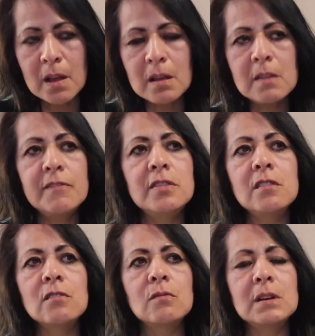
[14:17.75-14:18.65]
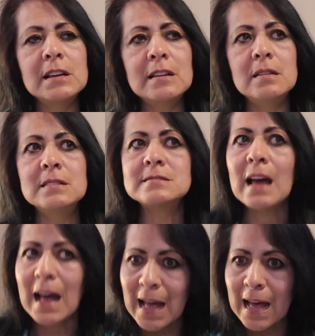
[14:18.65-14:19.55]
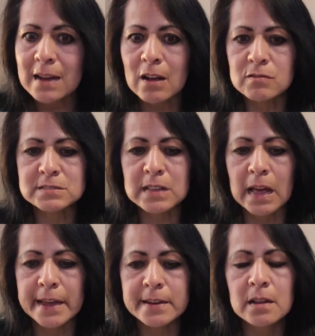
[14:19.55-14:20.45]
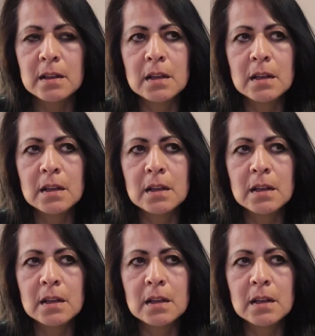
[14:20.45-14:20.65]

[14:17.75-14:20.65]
Even though it is hot outside,